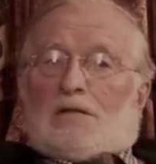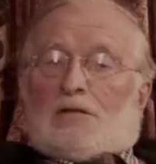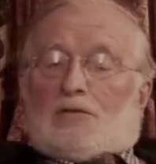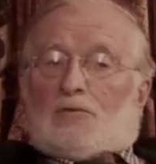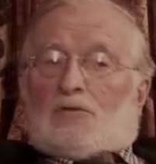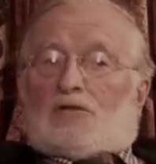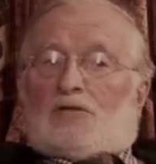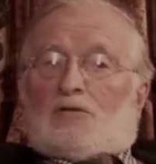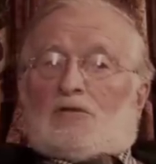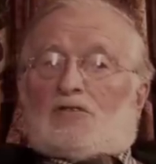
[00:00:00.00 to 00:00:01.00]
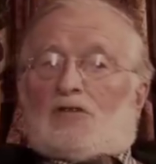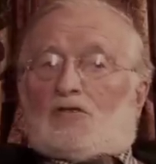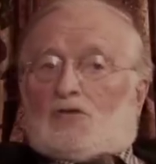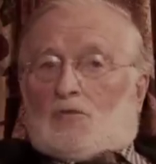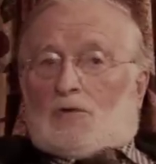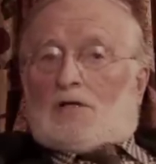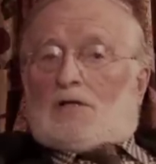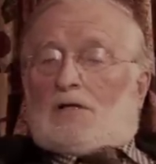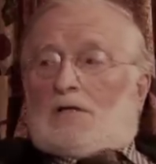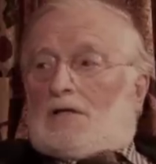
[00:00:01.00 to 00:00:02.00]
who was doing social
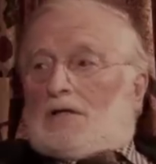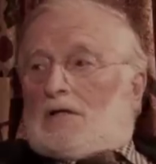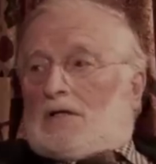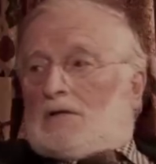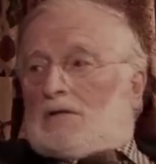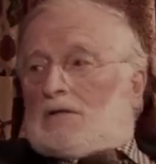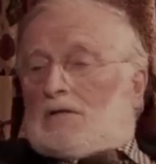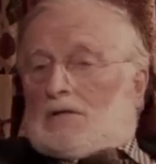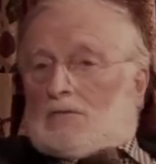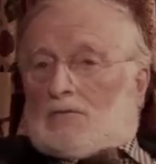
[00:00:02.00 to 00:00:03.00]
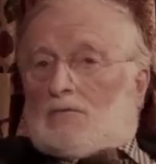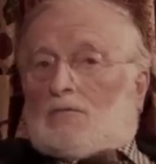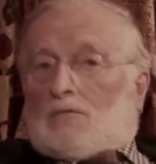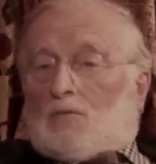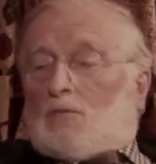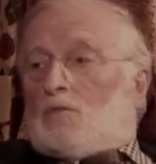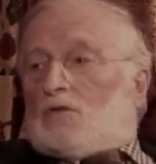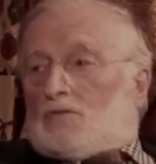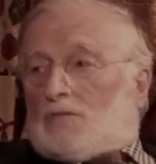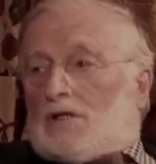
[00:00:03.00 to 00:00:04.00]
work, he
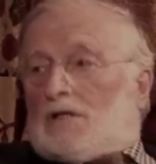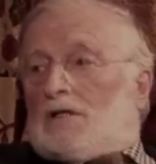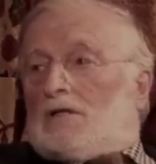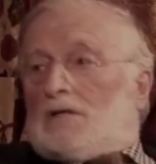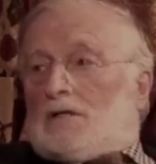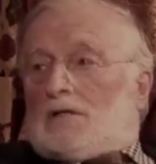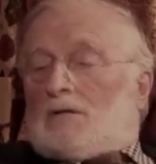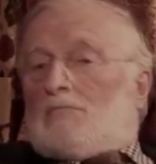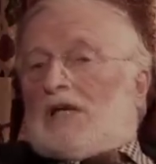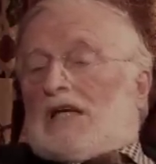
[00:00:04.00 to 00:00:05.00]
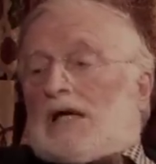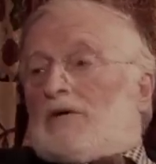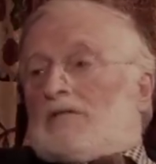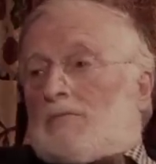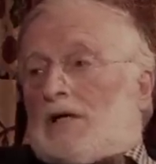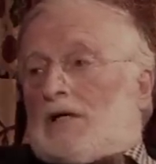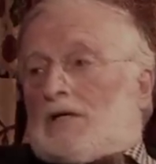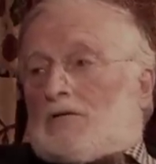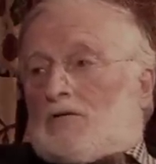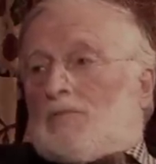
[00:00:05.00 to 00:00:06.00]
was really making up his
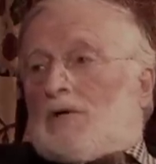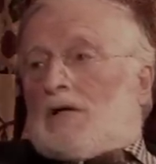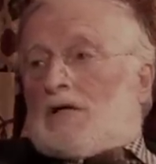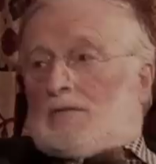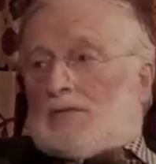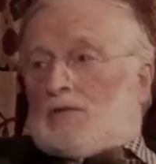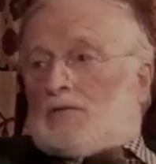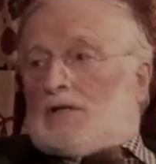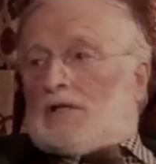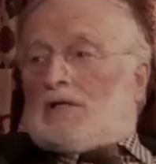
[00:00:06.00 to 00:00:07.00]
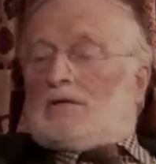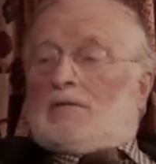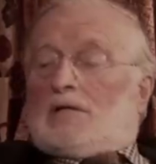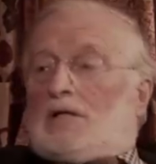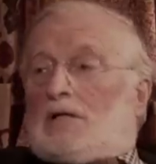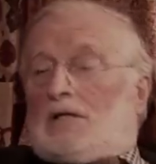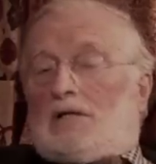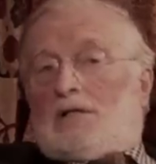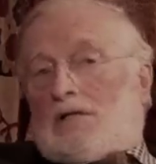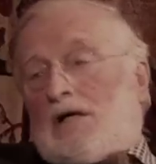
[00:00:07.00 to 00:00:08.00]
mind to apply to be ordained, and then
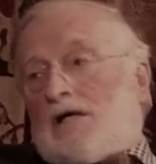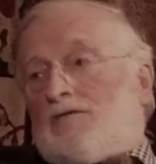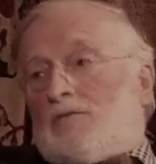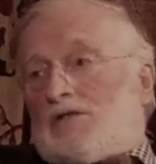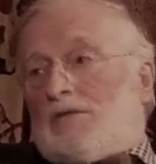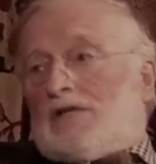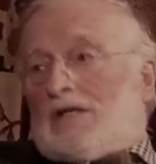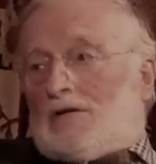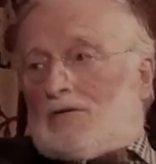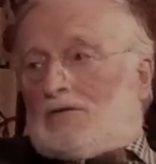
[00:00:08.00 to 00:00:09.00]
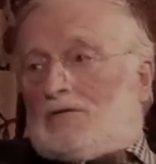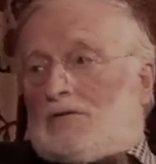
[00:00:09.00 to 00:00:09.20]
he died from something else,